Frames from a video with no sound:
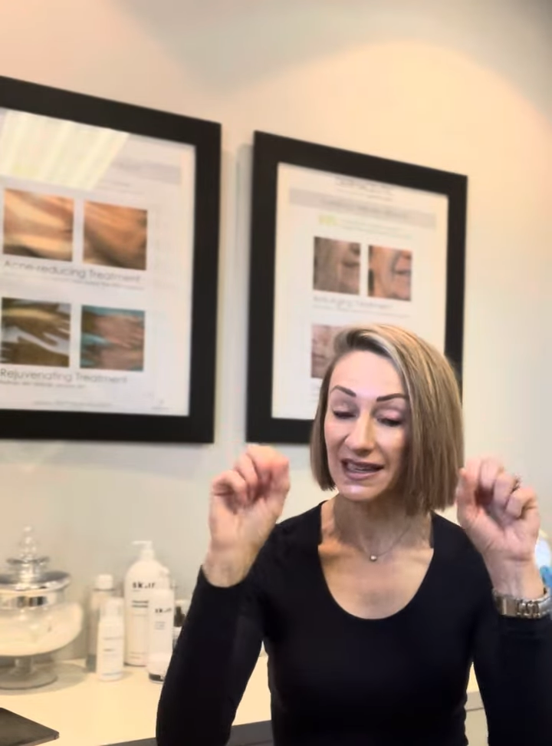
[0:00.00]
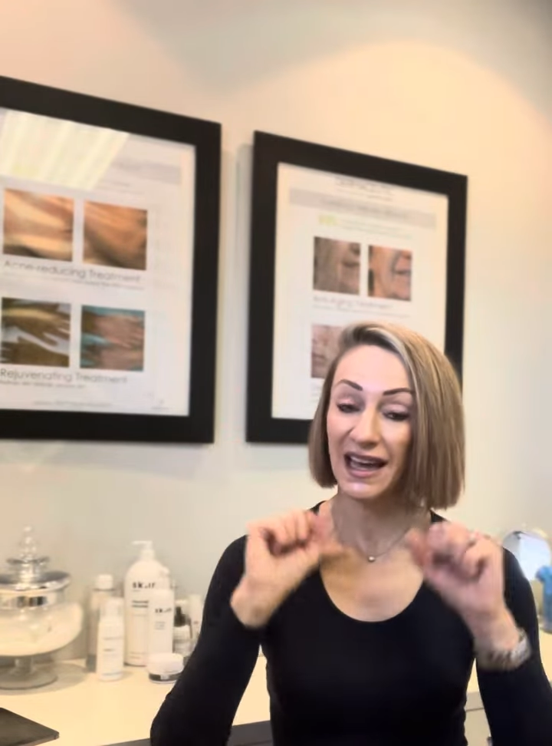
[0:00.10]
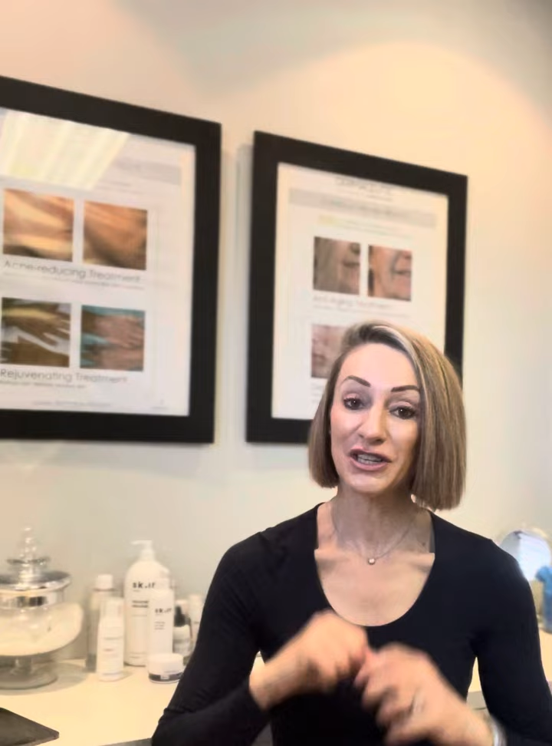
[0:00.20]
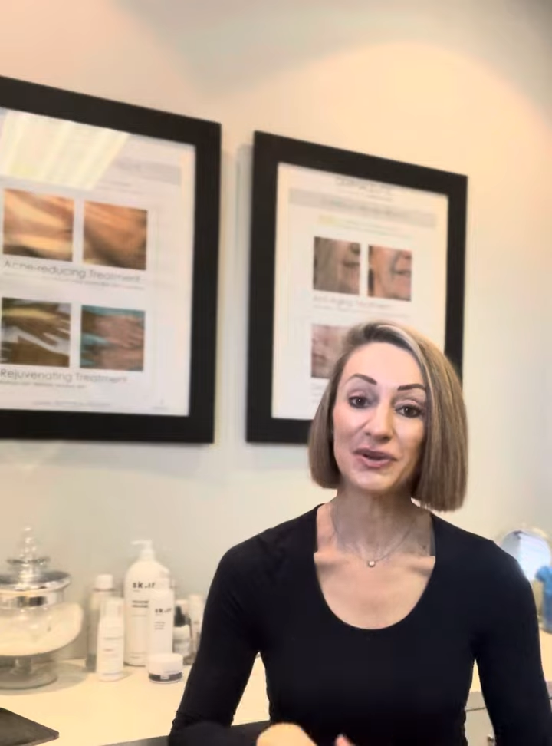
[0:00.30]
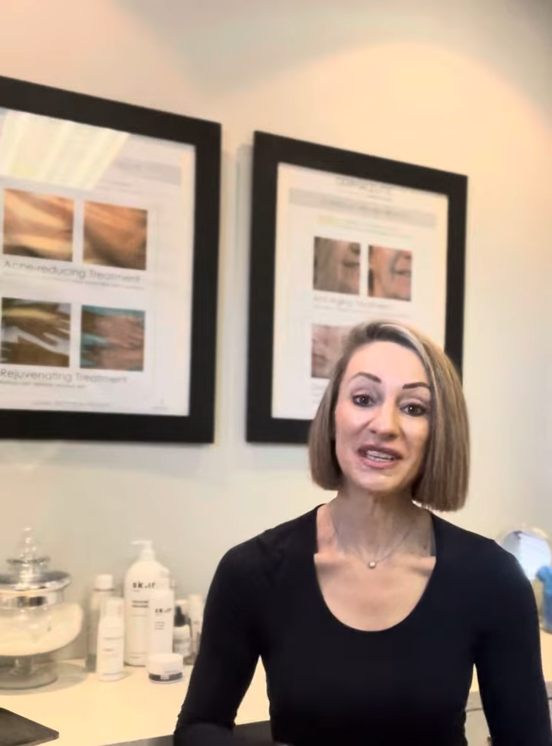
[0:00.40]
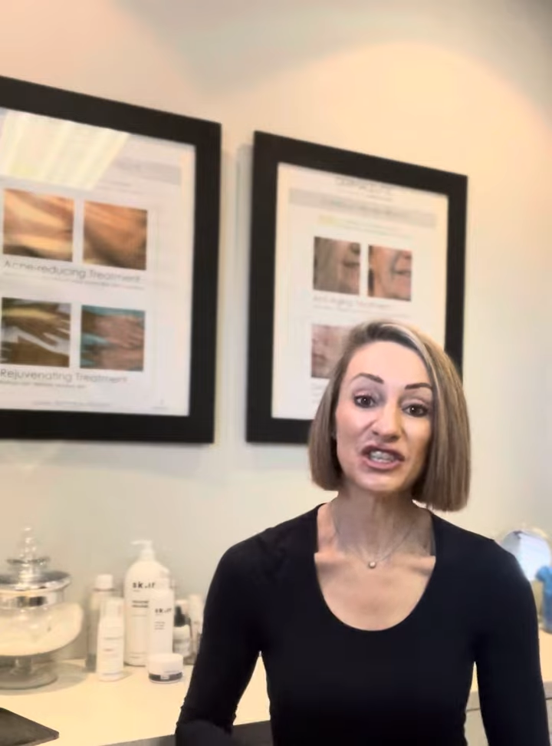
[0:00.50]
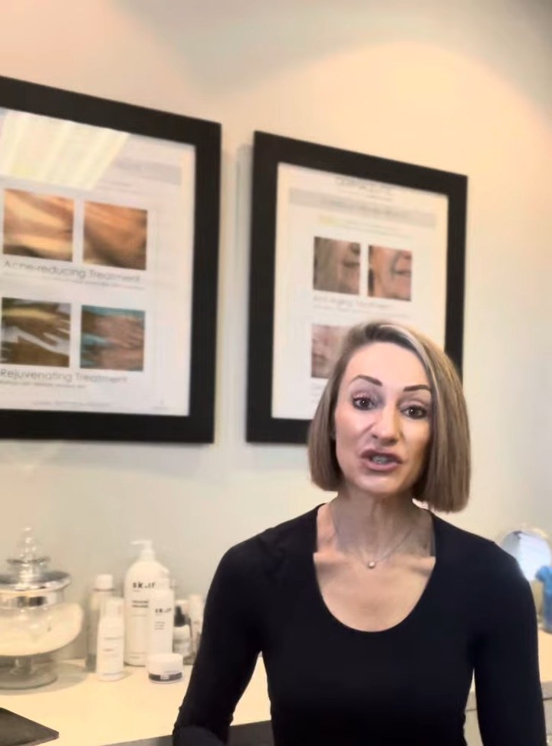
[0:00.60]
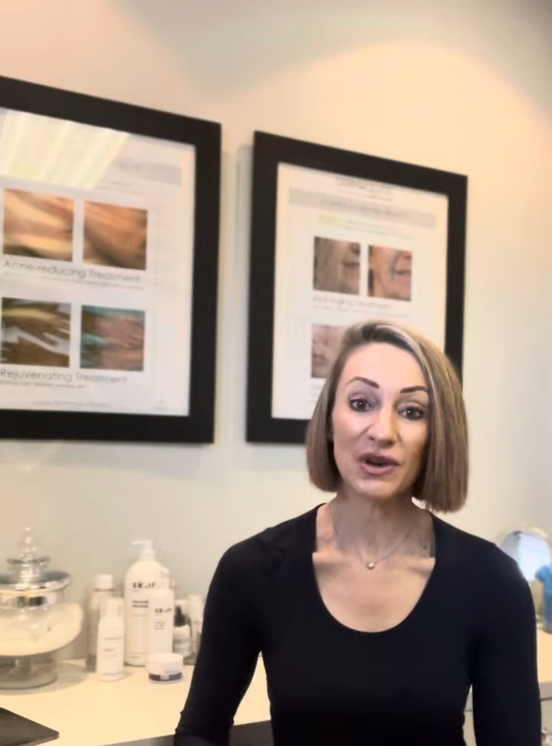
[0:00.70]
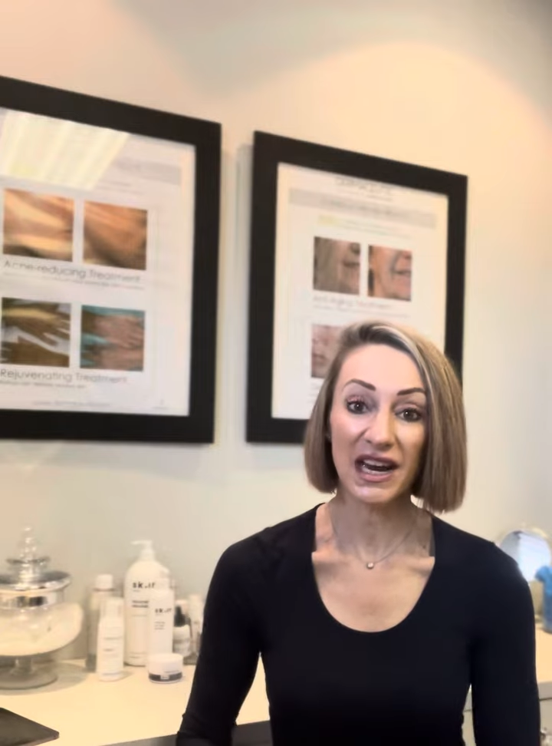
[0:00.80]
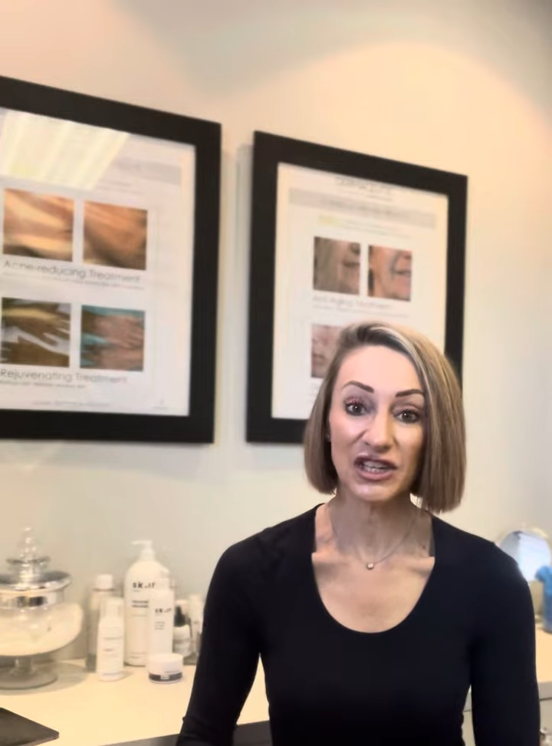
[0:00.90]
and doing
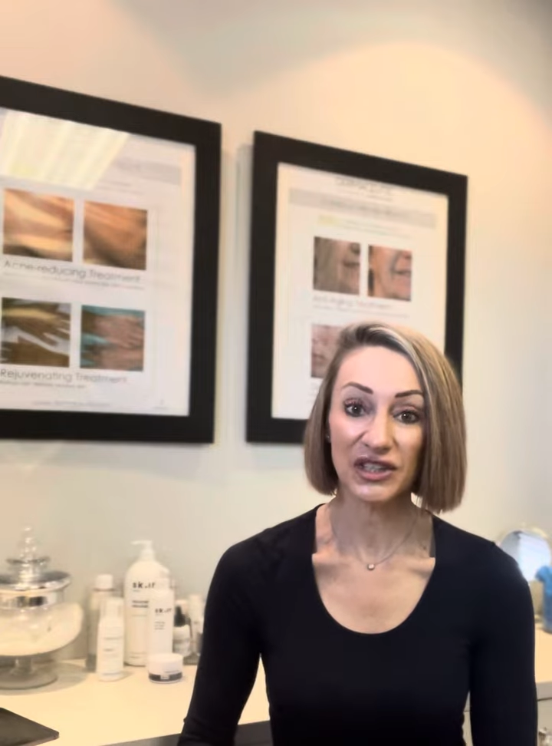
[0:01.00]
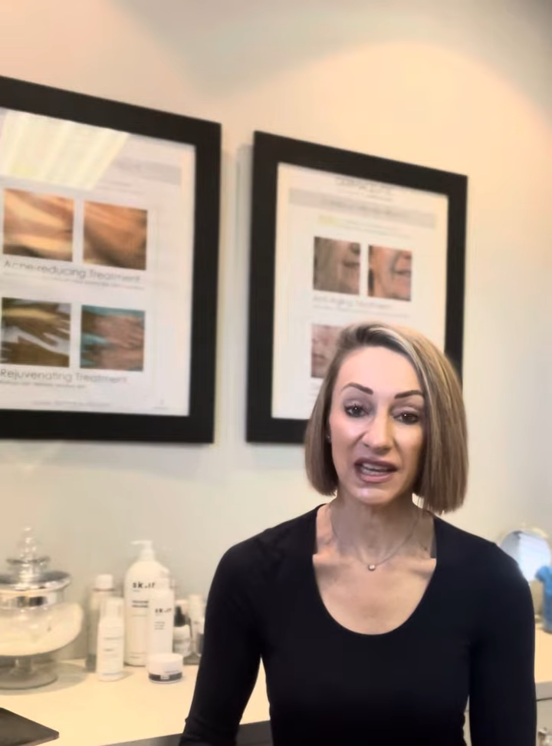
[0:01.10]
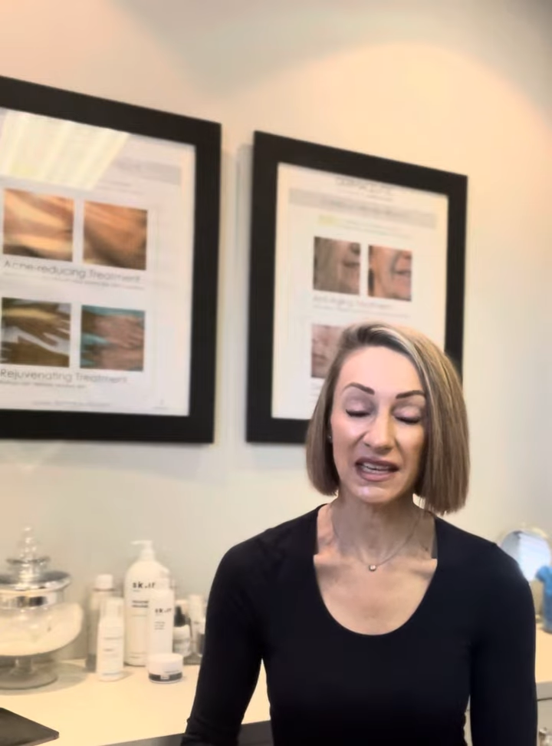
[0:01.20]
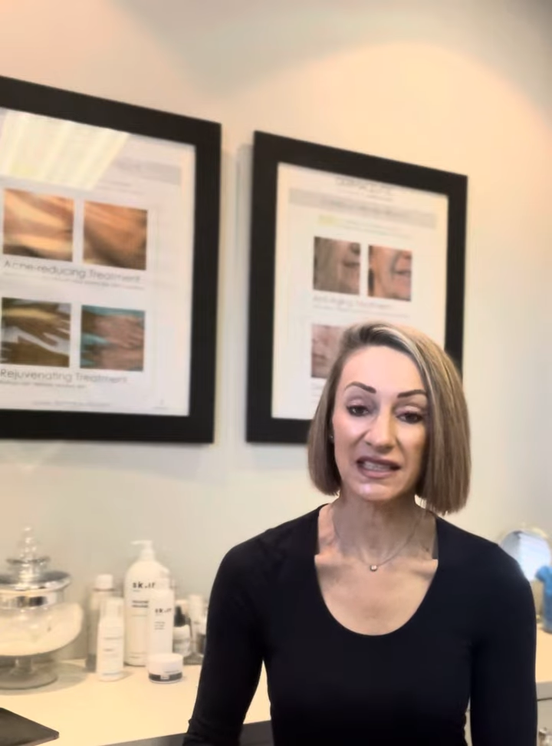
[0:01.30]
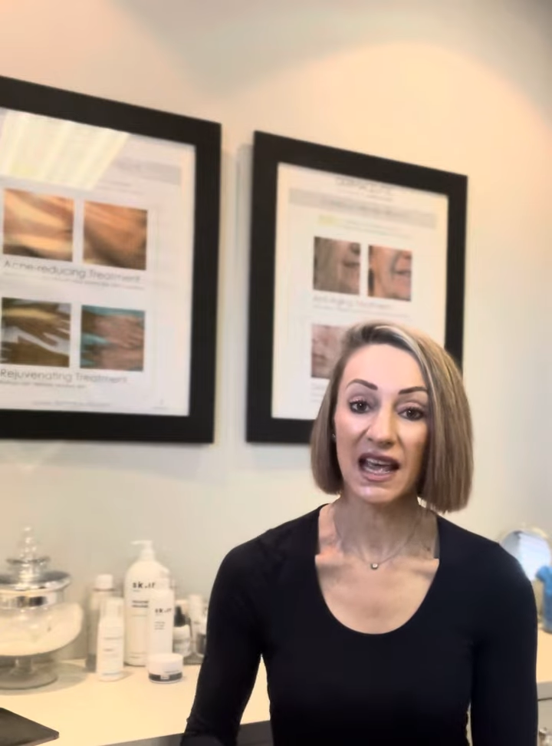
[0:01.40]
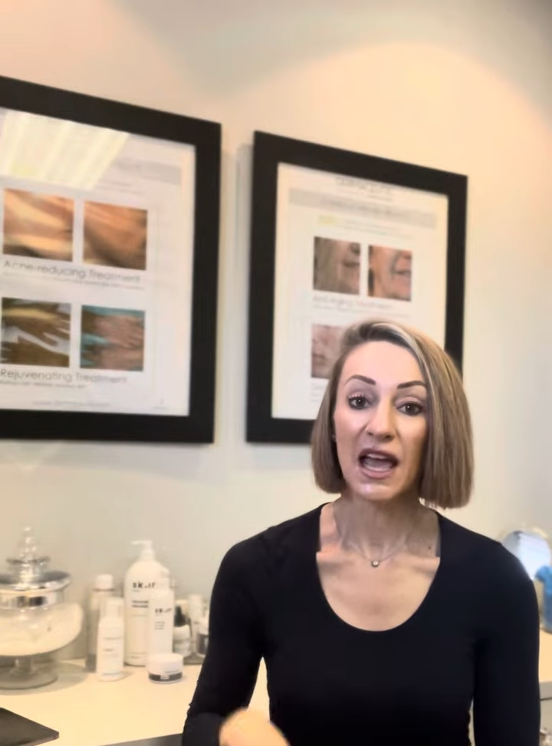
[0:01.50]
strange things,